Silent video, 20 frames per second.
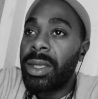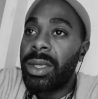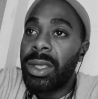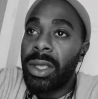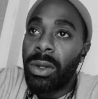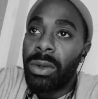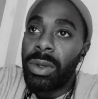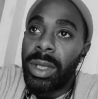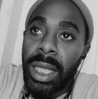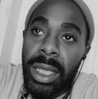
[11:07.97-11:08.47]
And
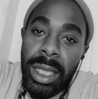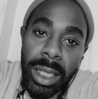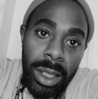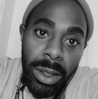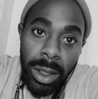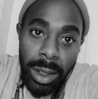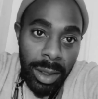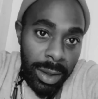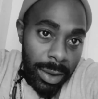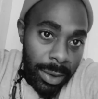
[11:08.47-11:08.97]
so they
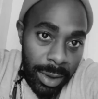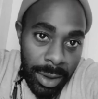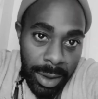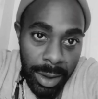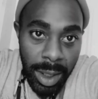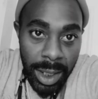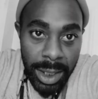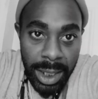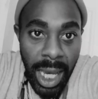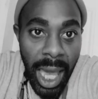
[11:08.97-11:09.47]
didn't
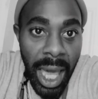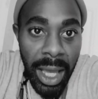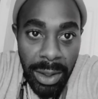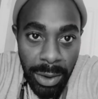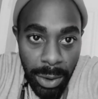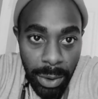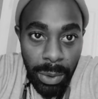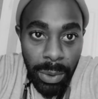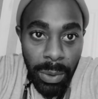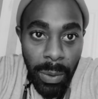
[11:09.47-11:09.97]
attack
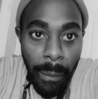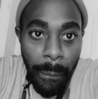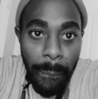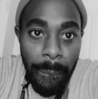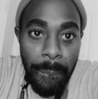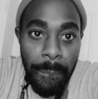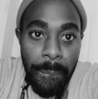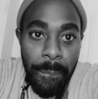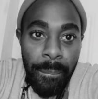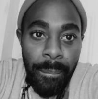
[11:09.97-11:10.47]
you
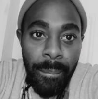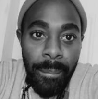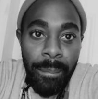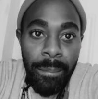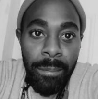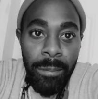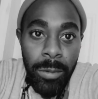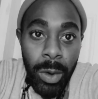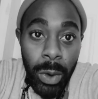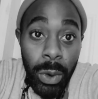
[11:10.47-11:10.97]

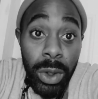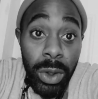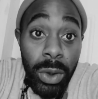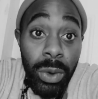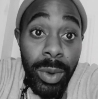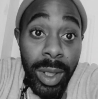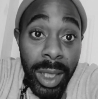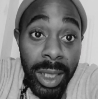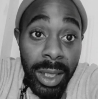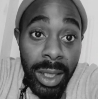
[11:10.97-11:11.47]
for who
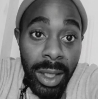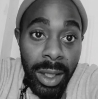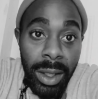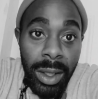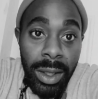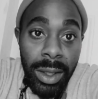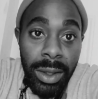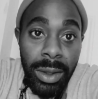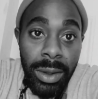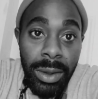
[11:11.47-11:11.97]
you really
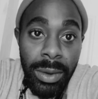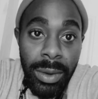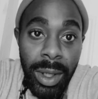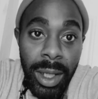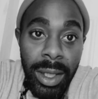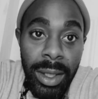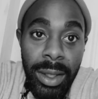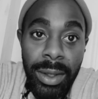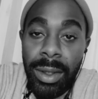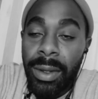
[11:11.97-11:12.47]
are,
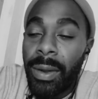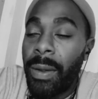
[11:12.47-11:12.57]
right?